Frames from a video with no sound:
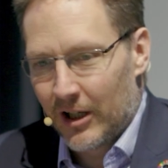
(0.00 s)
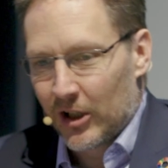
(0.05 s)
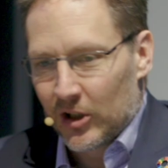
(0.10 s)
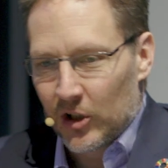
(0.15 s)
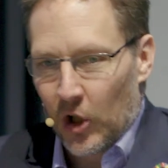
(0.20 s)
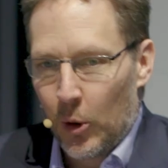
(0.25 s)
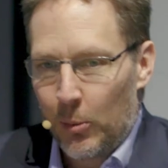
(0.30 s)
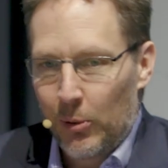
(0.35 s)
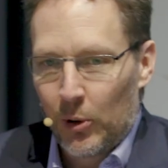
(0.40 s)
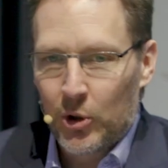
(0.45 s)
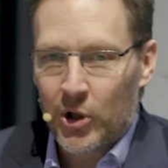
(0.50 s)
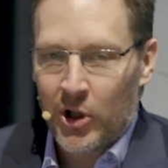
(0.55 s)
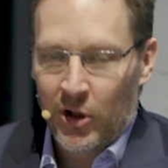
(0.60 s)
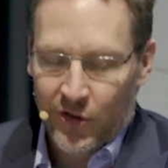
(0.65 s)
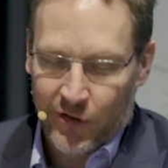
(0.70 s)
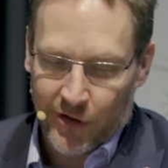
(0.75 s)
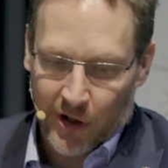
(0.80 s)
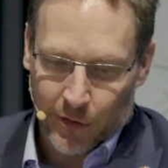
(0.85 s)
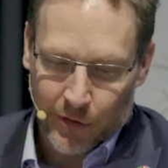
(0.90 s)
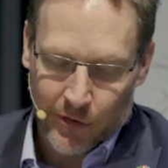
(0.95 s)
global
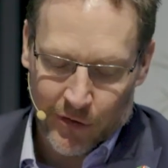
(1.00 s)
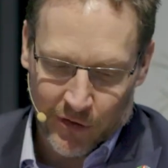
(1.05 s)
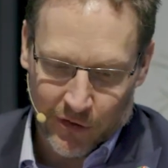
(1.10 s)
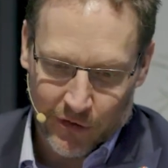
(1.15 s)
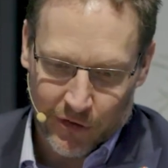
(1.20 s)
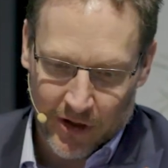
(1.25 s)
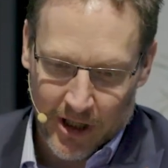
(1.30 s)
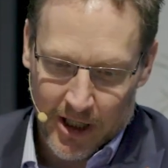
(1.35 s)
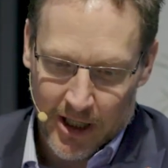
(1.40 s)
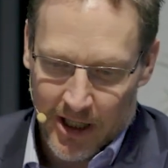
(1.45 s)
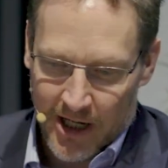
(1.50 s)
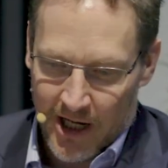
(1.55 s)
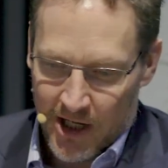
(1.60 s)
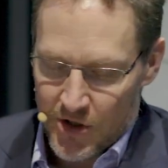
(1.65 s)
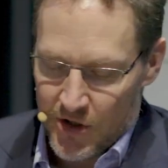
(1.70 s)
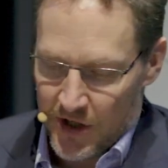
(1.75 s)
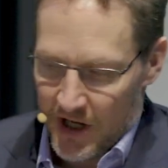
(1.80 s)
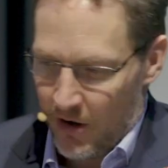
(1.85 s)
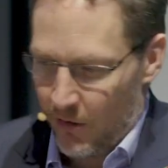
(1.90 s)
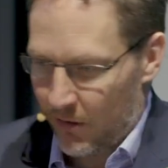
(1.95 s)
consultancy and
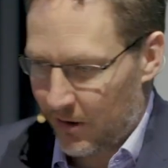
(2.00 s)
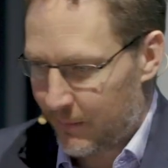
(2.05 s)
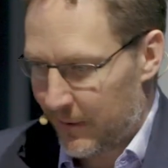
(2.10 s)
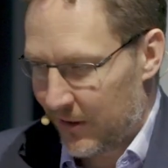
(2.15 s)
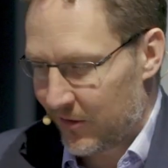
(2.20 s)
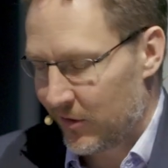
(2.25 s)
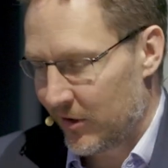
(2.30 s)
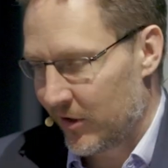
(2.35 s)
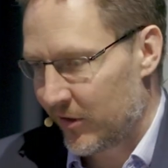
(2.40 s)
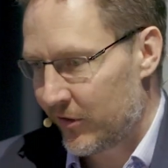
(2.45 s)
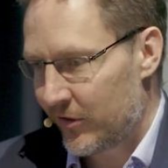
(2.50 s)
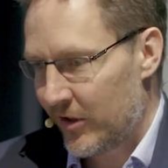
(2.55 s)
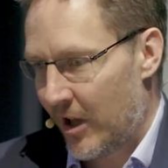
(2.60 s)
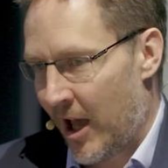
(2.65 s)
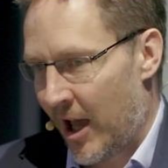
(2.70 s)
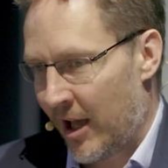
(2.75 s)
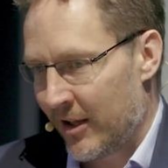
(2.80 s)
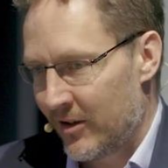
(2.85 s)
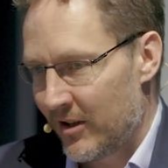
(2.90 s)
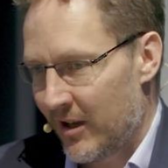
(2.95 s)
engineering business,
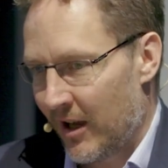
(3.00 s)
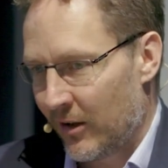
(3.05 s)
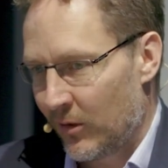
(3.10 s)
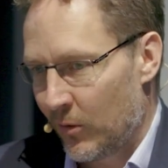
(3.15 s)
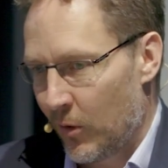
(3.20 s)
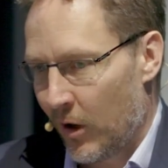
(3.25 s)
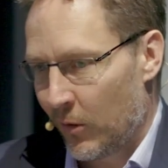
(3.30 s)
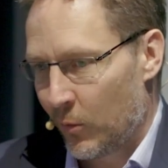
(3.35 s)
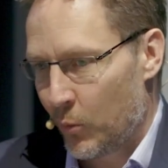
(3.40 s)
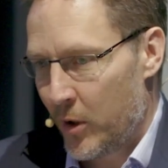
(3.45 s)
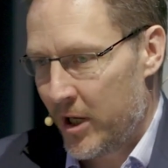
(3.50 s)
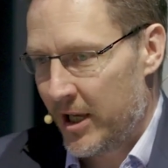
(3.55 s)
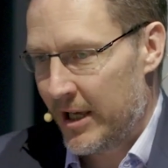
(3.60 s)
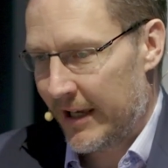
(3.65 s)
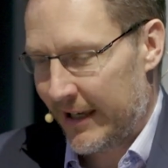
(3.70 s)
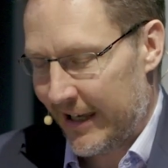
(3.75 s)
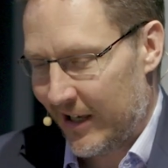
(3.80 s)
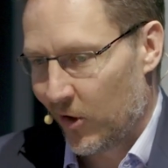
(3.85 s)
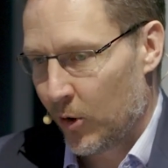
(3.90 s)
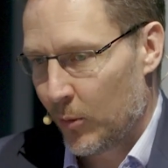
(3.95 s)
and we
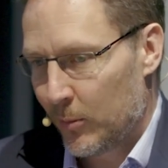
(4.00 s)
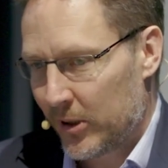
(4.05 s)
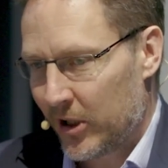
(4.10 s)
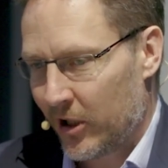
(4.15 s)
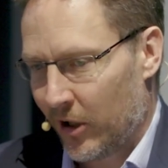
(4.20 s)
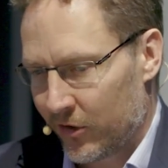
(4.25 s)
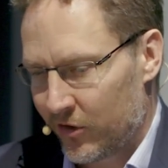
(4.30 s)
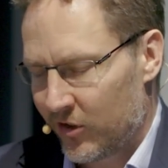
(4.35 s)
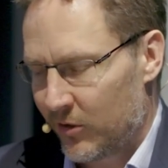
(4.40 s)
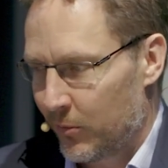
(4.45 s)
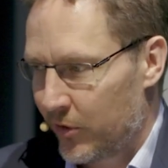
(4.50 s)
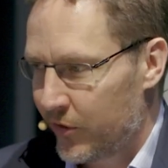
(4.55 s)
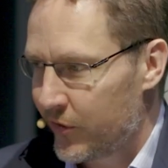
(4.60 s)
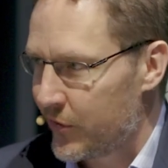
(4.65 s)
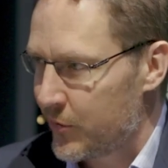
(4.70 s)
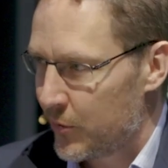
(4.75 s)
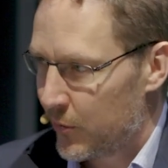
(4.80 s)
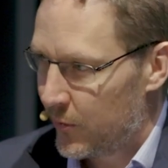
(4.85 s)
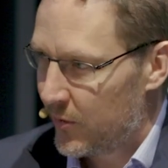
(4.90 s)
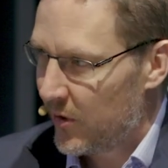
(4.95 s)
help customers
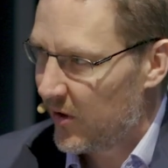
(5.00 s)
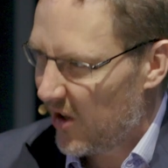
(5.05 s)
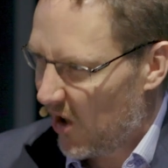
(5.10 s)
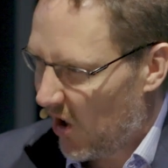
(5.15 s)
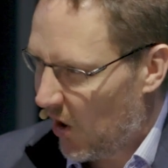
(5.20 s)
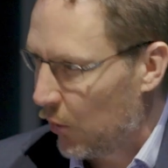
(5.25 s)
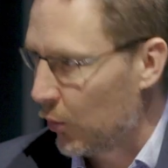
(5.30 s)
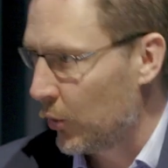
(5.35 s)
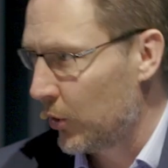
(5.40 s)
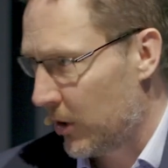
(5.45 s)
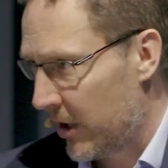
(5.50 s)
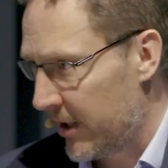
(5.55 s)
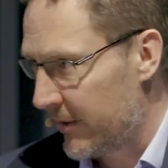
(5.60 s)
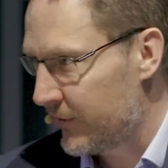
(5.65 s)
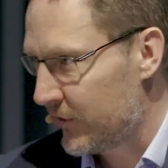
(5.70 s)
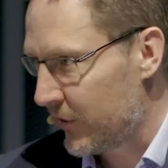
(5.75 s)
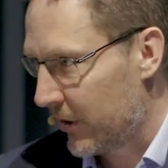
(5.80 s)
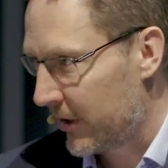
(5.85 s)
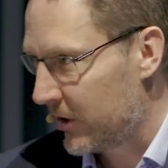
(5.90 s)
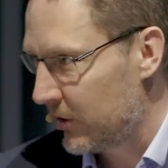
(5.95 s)
through whole
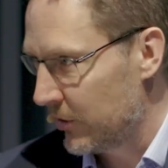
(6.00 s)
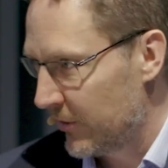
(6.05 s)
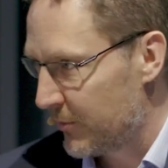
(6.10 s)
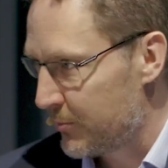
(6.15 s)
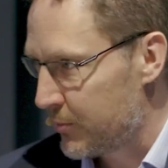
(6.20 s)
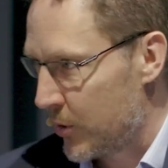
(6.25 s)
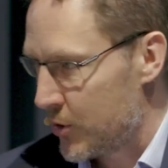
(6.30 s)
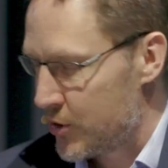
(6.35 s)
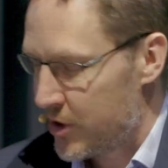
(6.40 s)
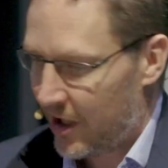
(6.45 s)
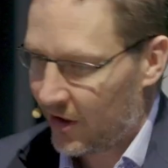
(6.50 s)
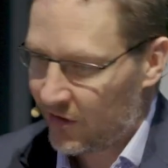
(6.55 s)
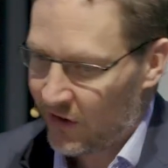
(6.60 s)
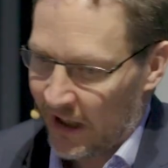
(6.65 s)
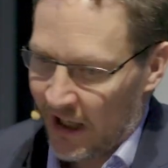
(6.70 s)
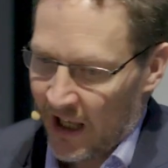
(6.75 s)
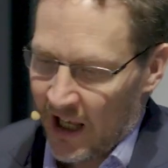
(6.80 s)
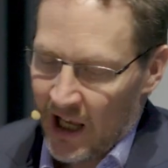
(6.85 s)
life cycle of projects.